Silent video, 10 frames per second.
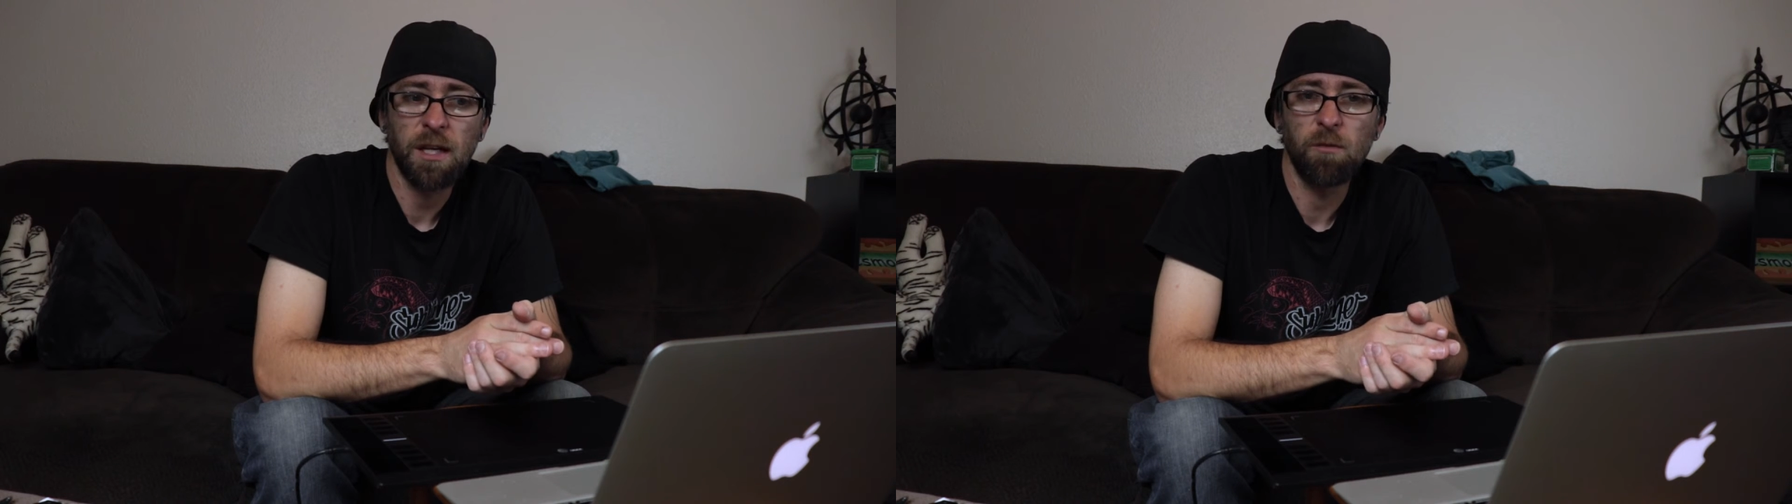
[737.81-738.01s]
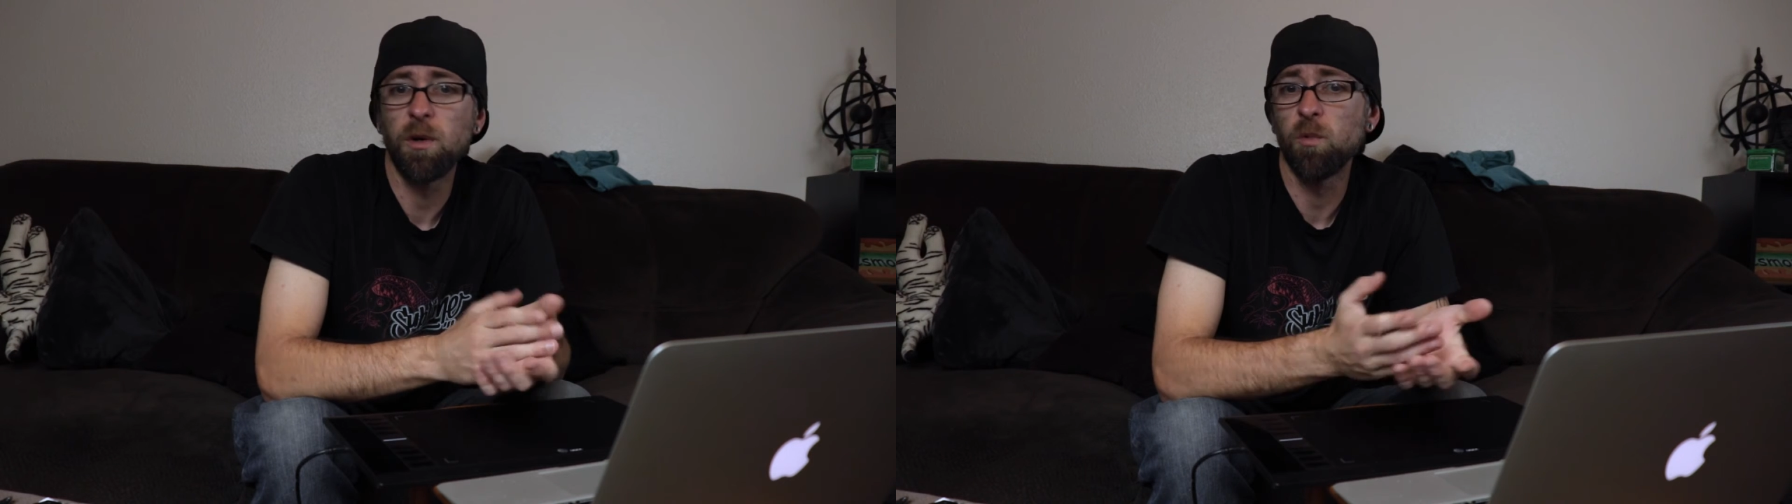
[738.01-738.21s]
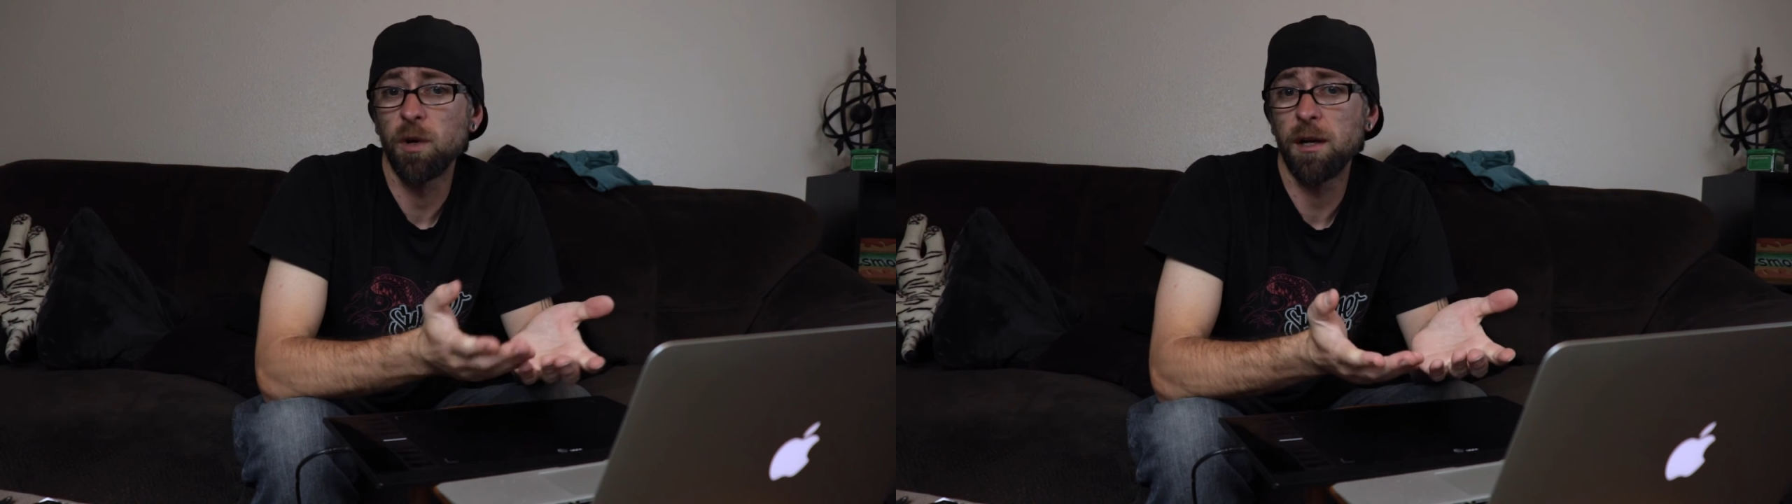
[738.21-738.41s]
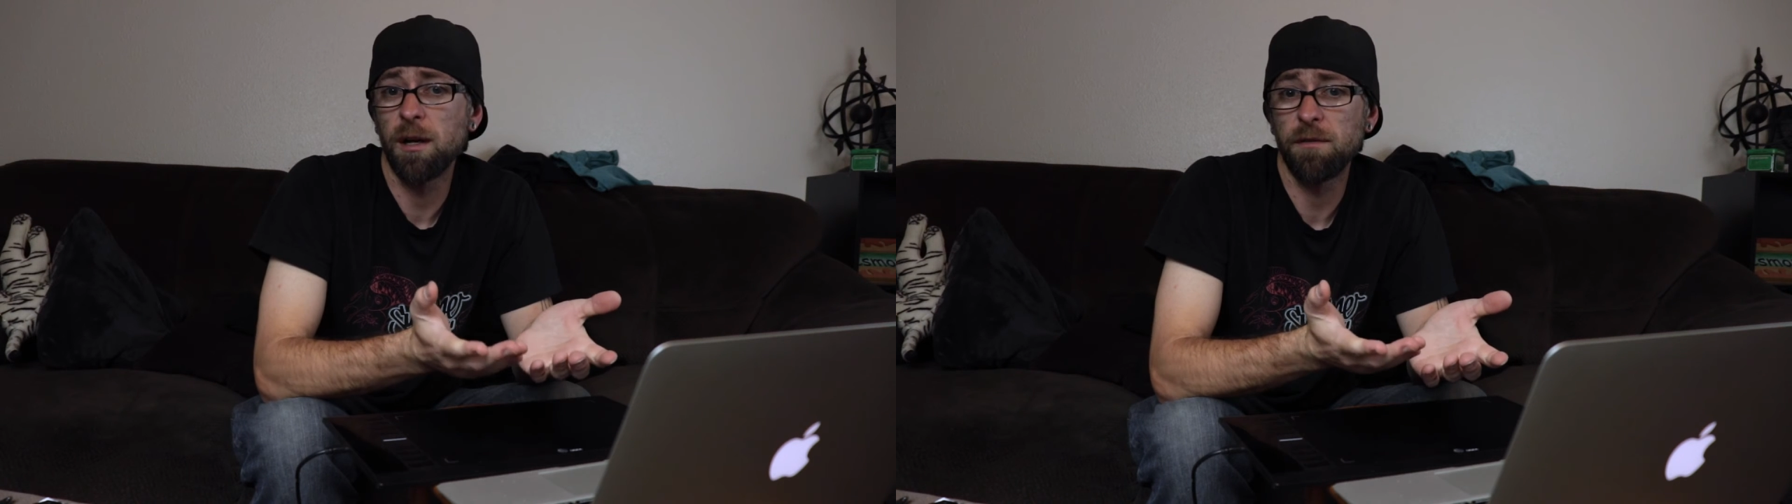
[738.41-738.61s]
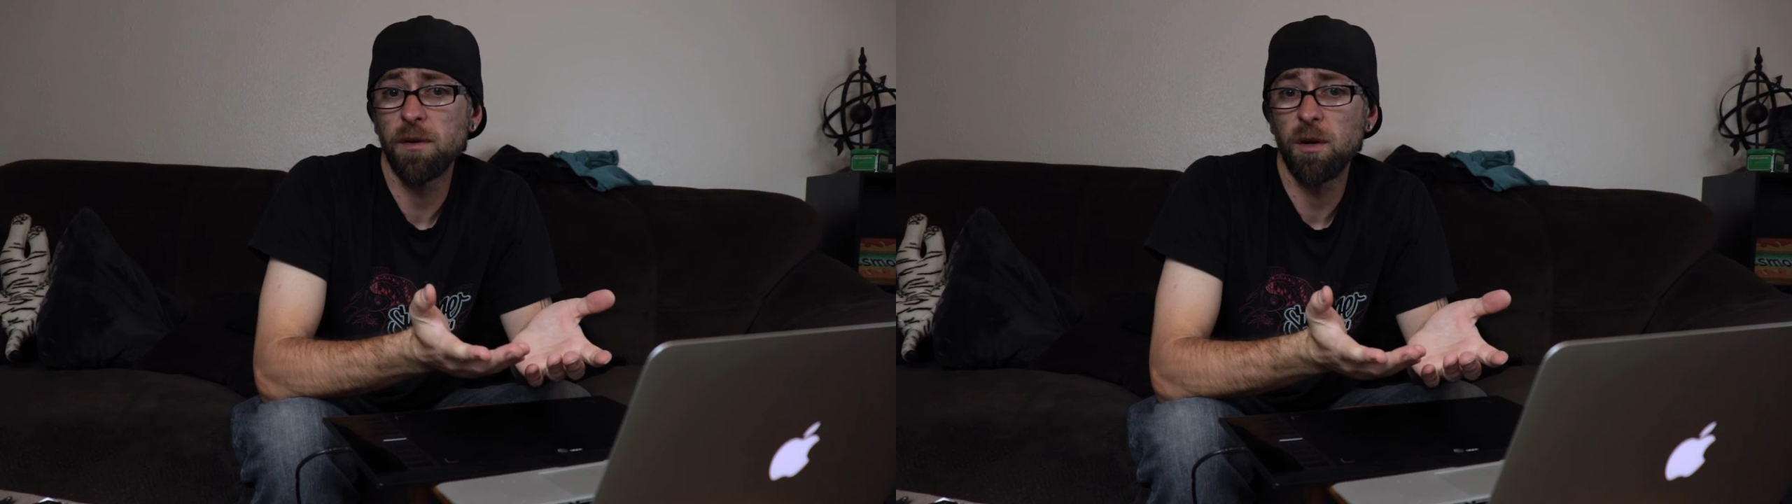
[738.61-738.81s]
when working
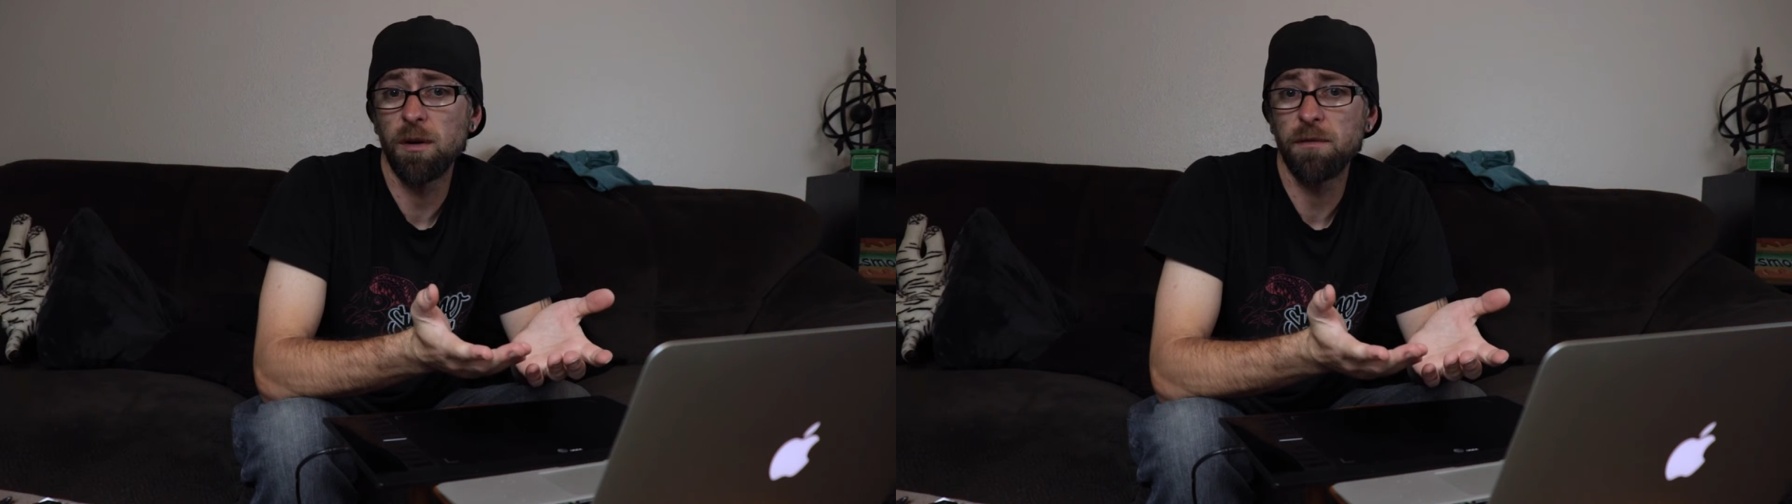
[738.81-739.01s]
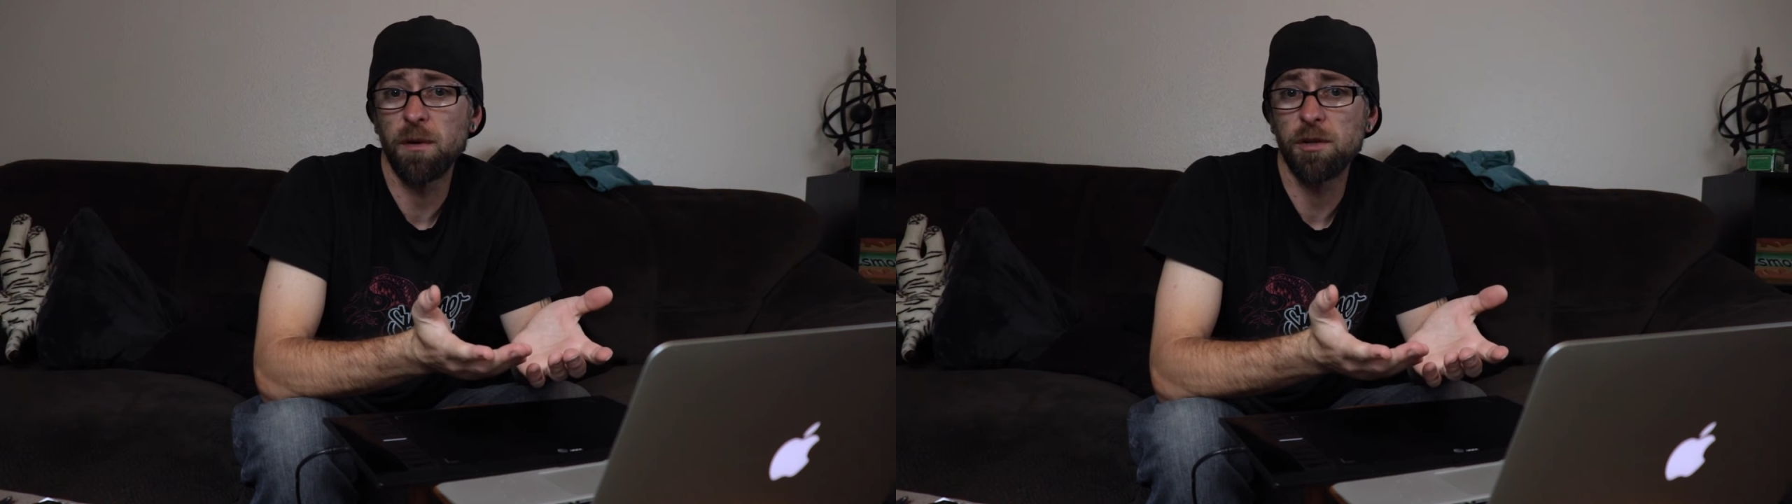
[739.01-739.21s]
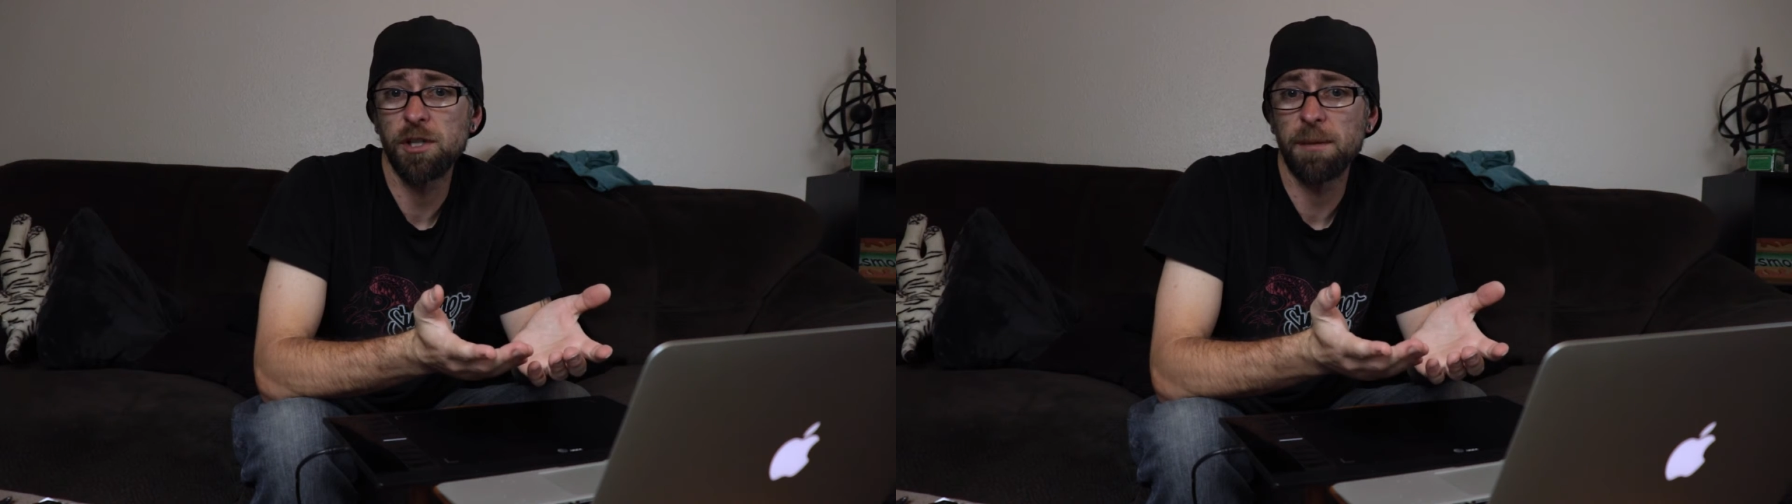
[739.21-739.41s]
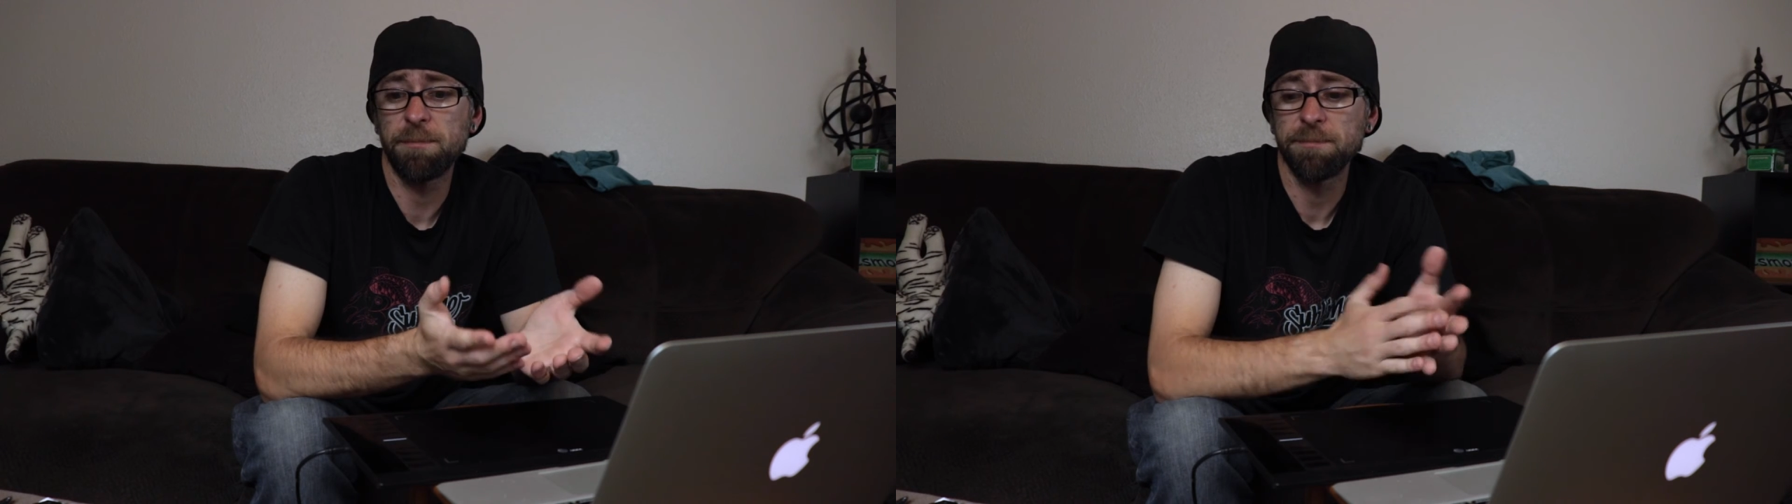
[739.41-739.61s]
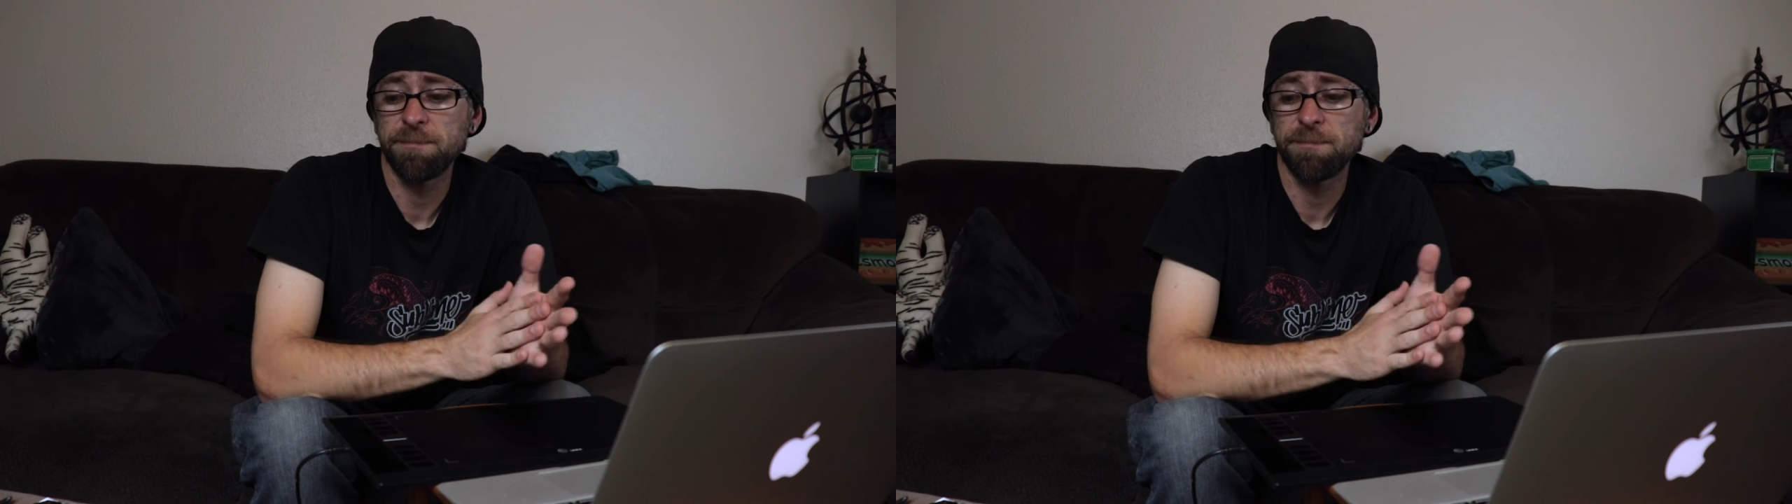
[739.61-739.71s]
on a photo in Photoshop.